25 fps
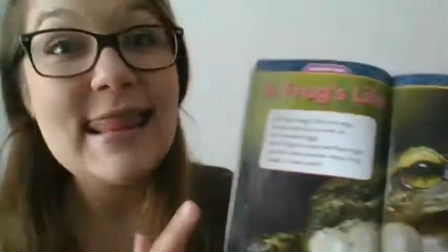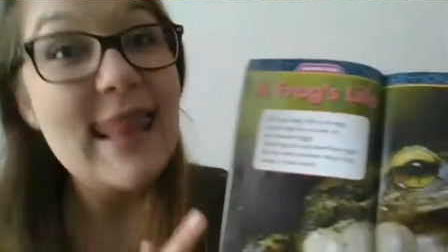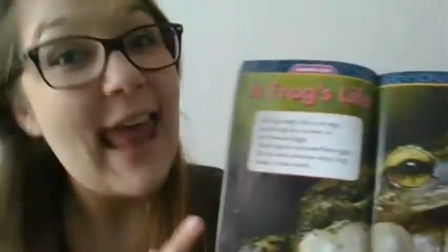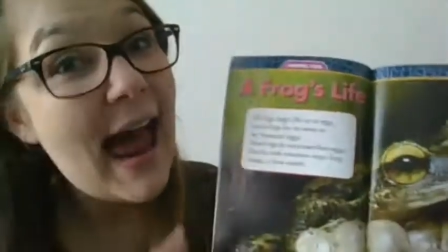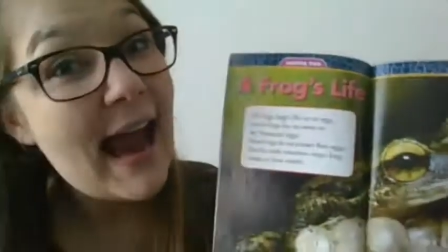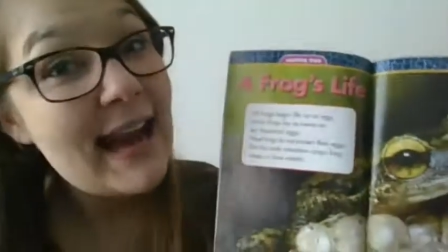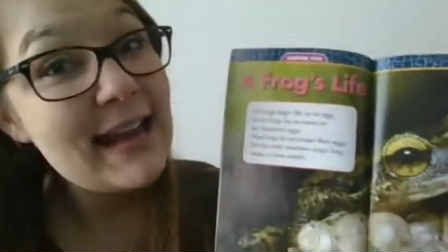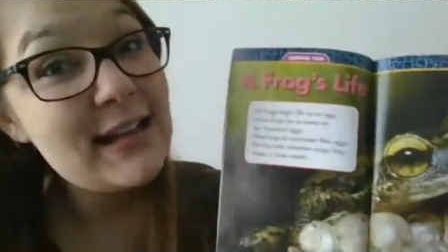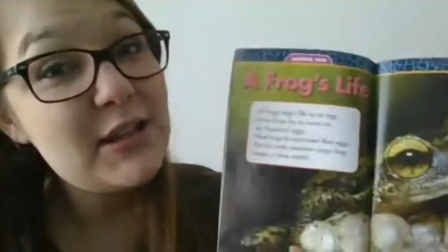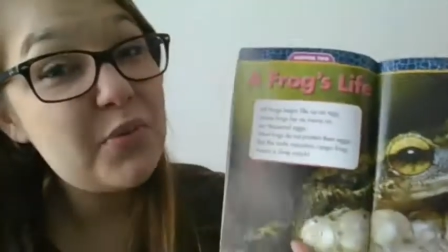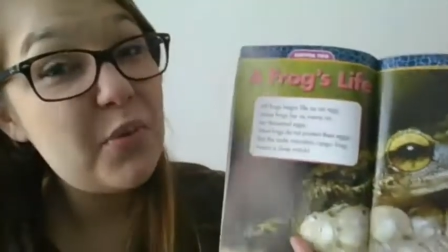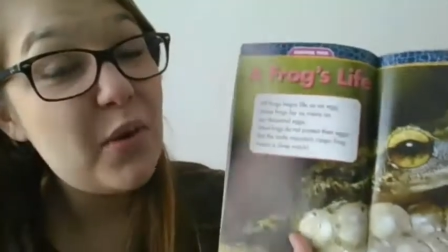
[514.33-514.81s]

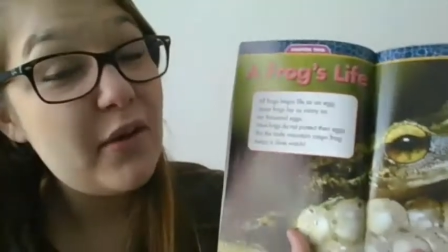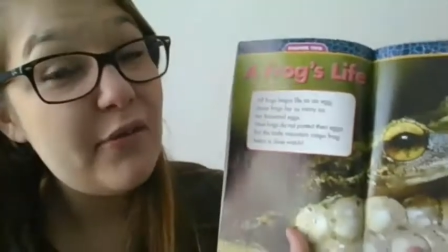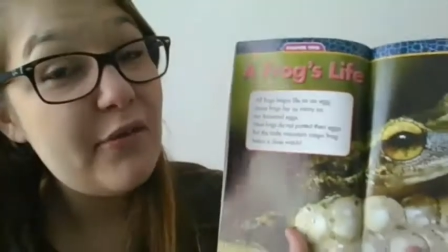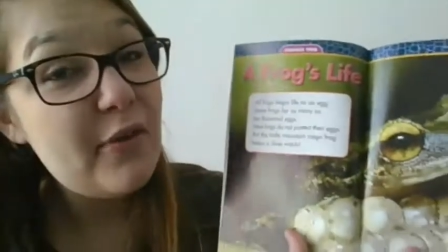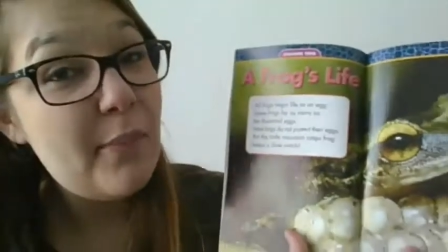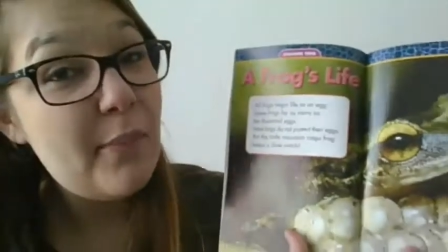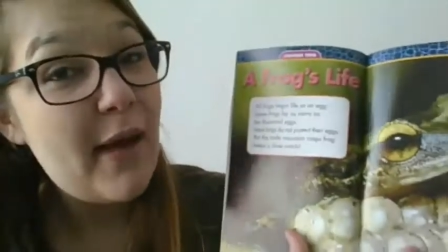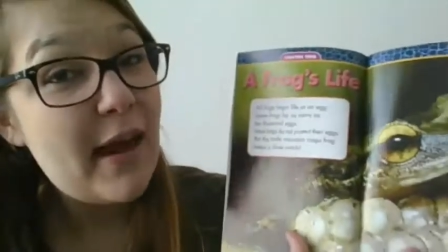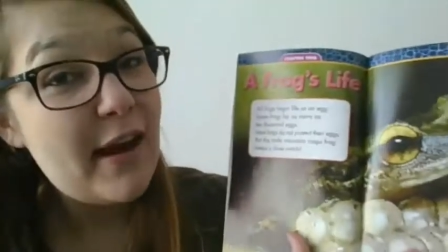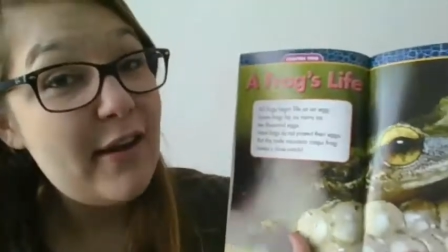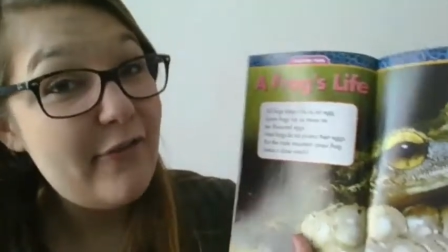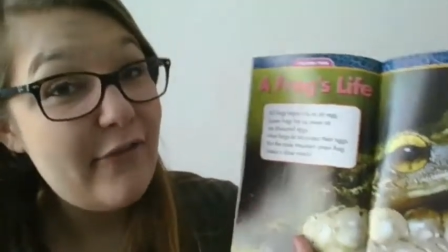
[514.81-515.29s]
That is one of
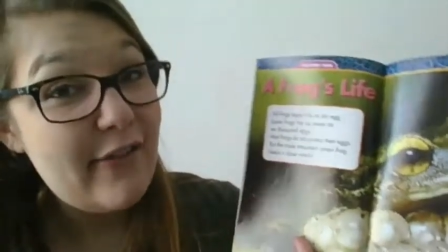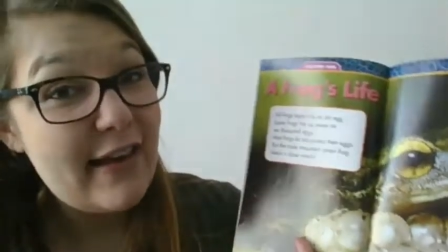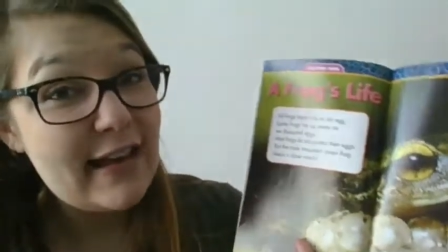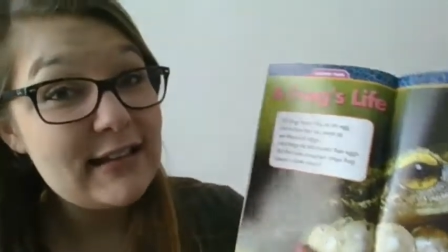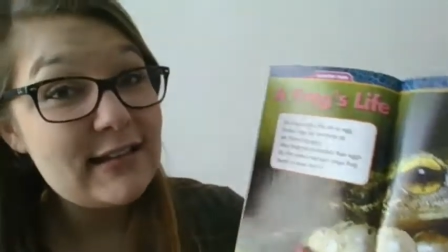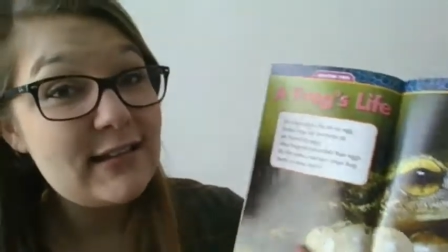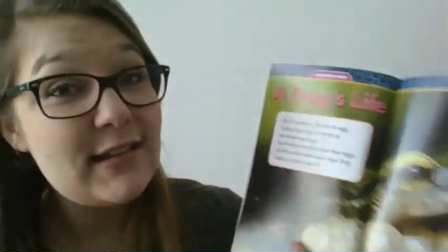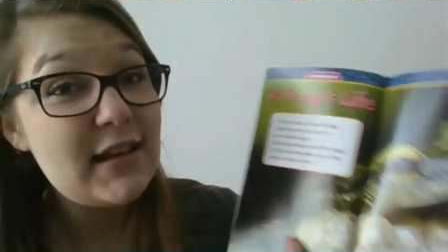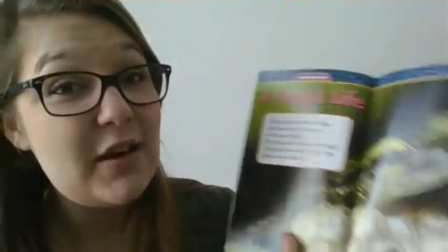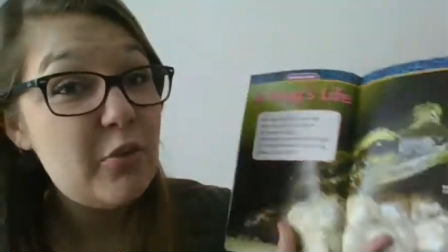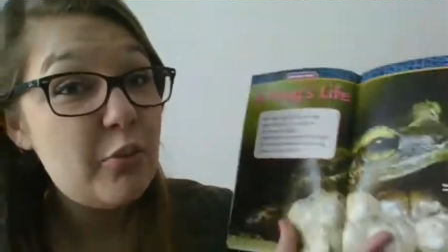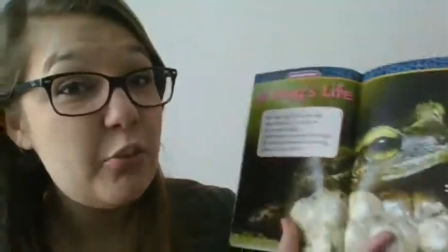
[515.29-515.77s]
the
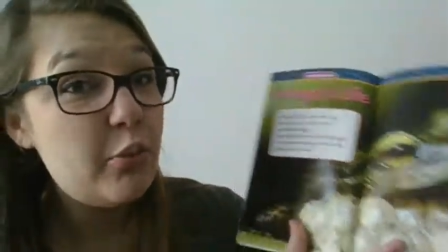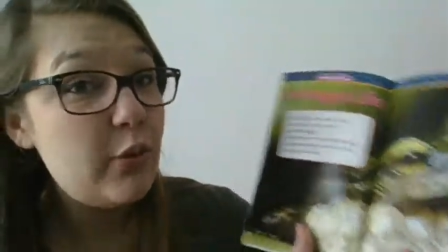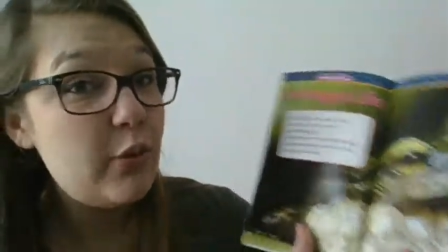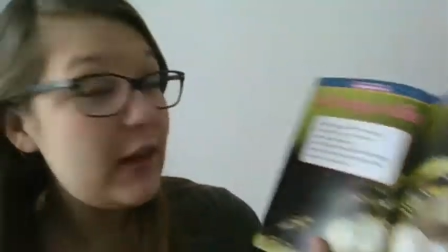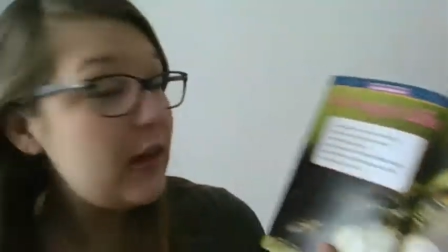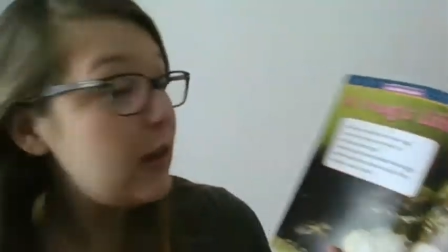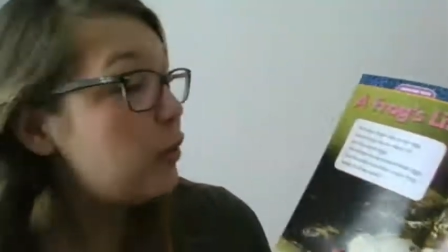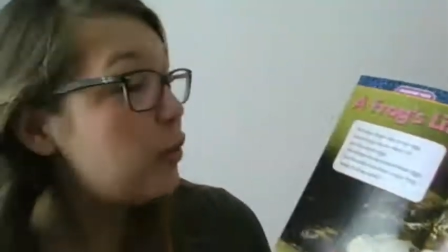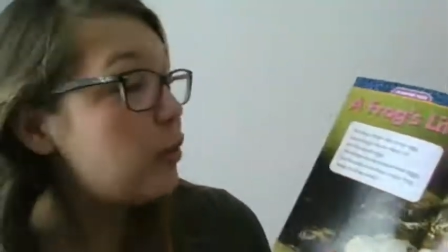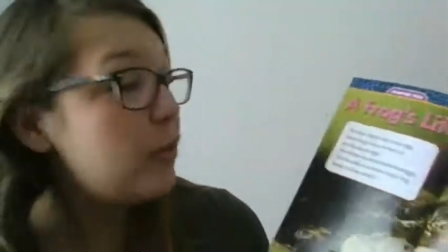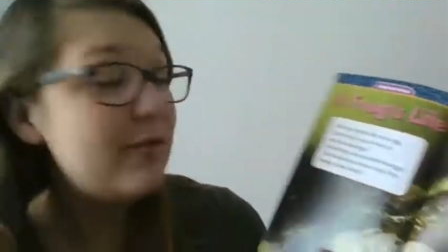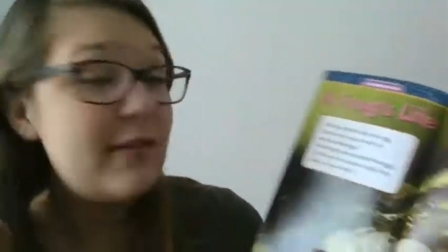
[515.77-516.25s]
benefits and
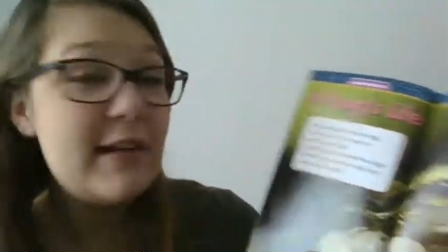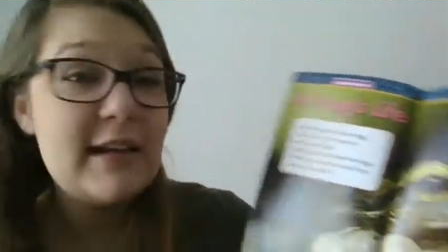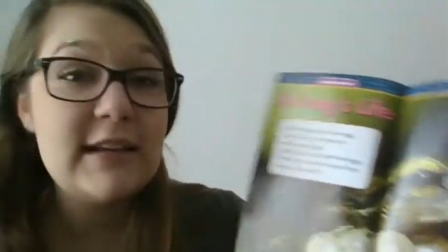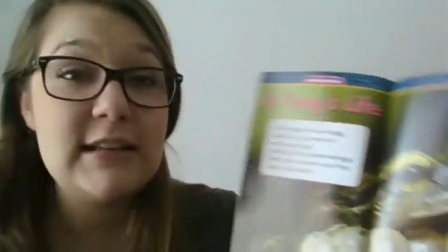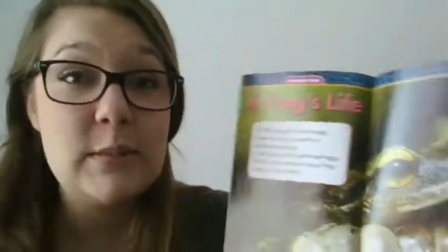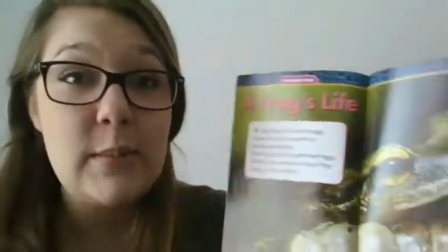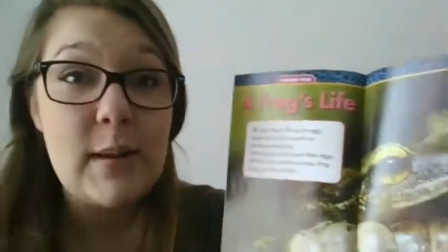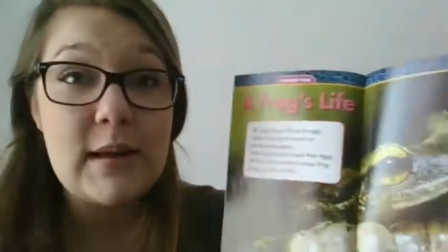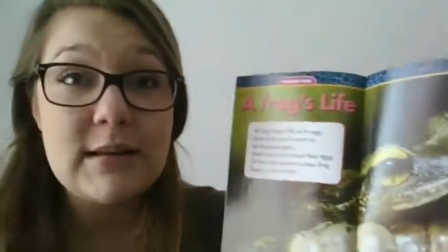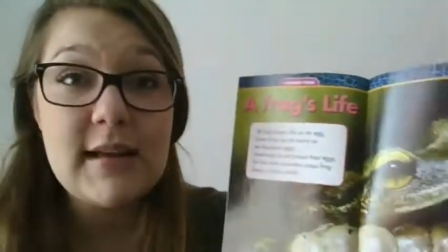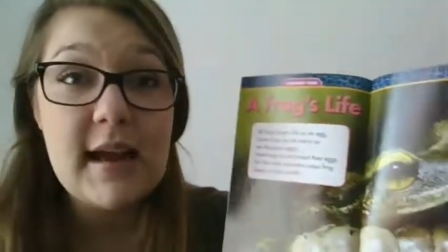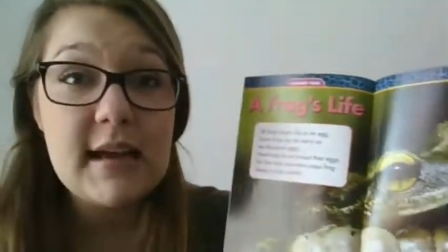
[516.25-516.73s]
really cool
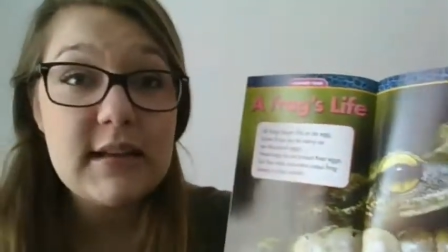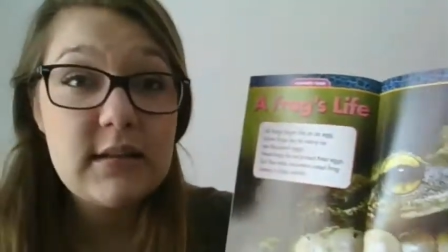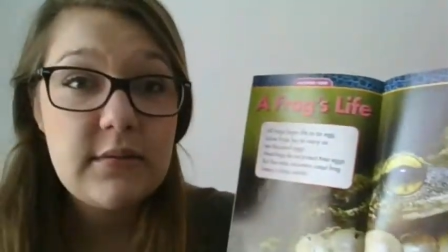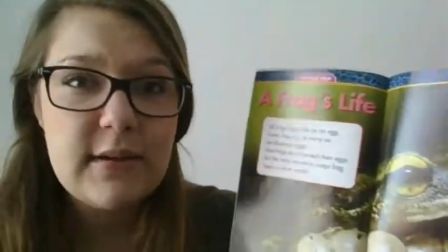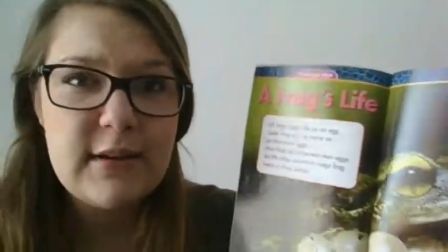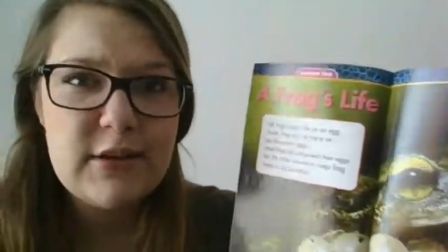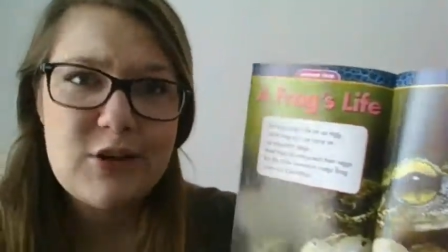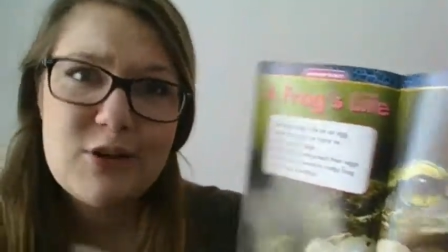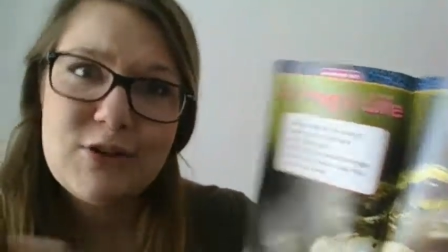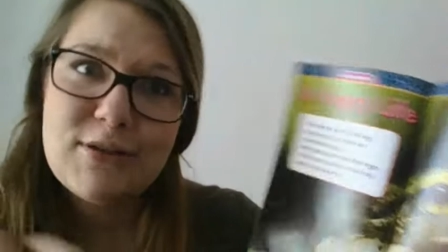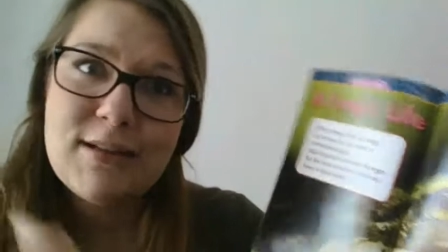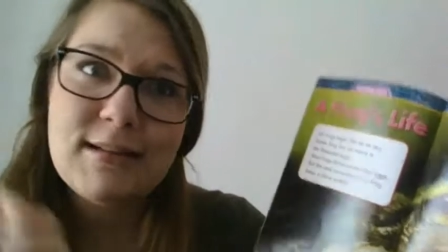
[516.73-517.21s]
things about text
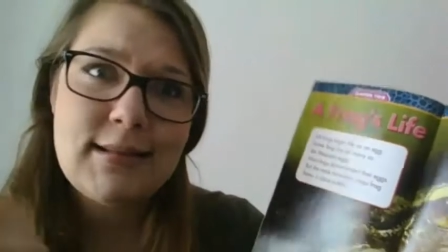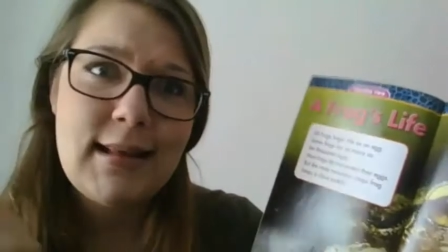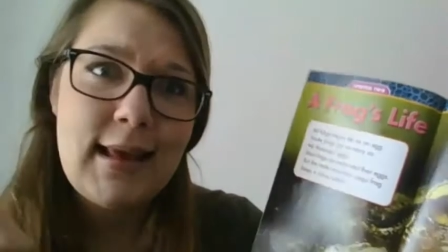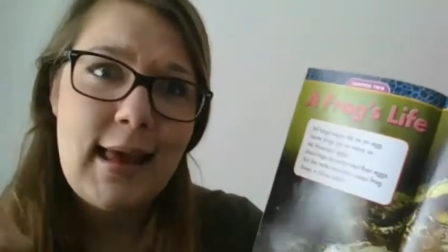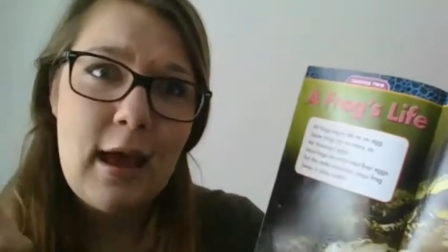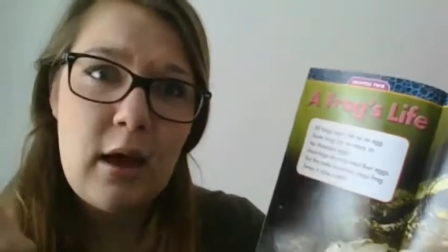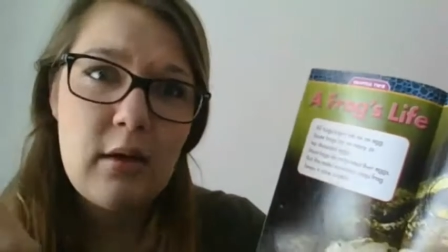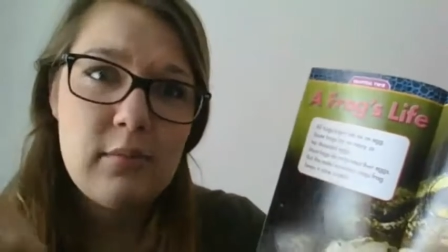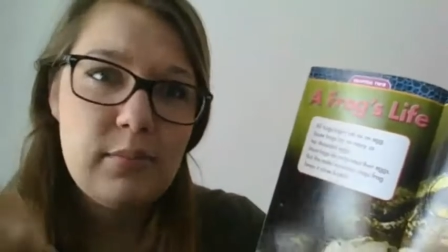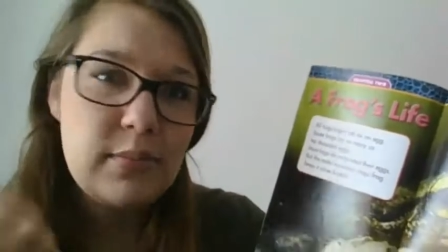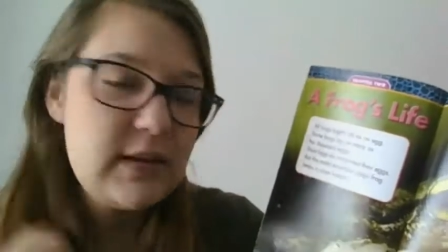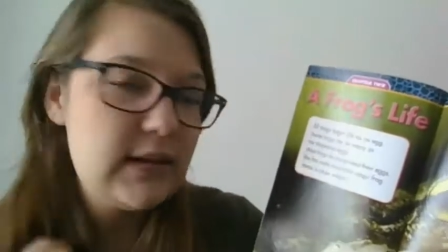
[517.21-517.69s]
features is they
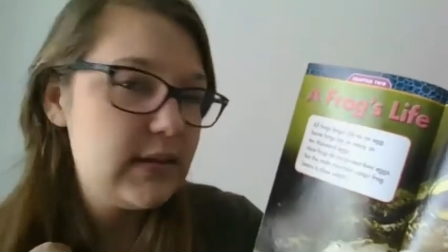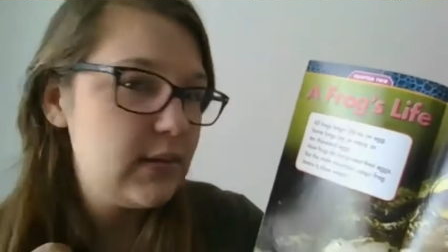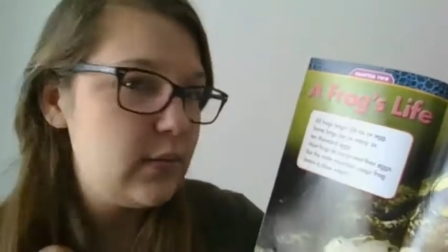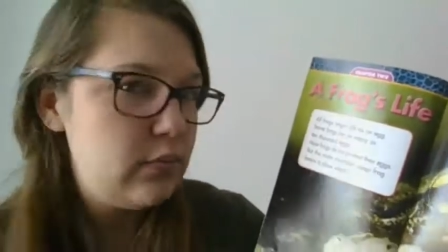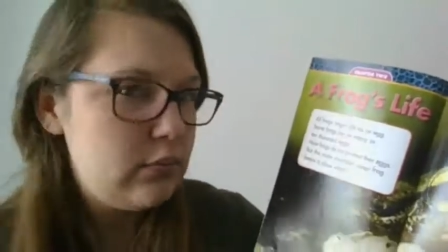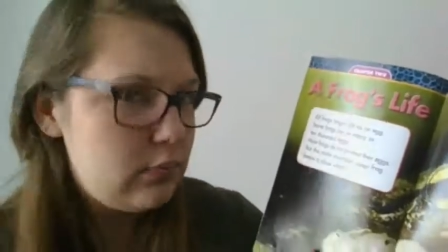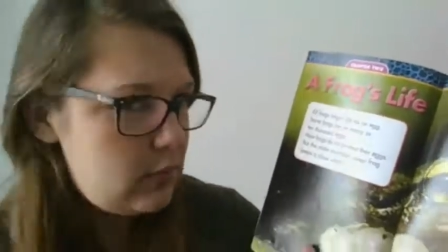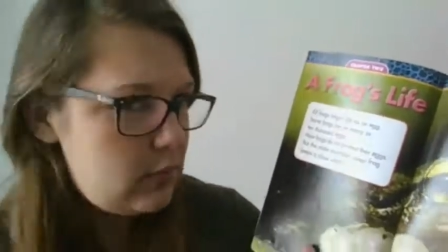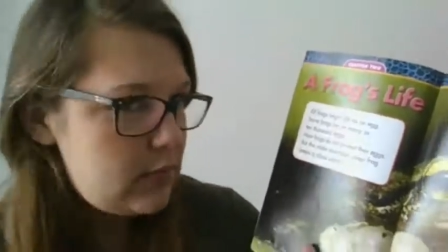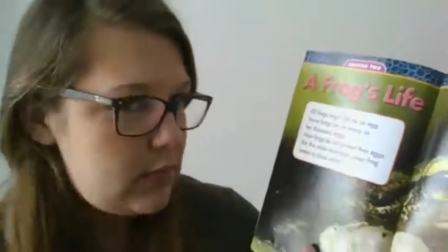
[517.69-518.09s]
help us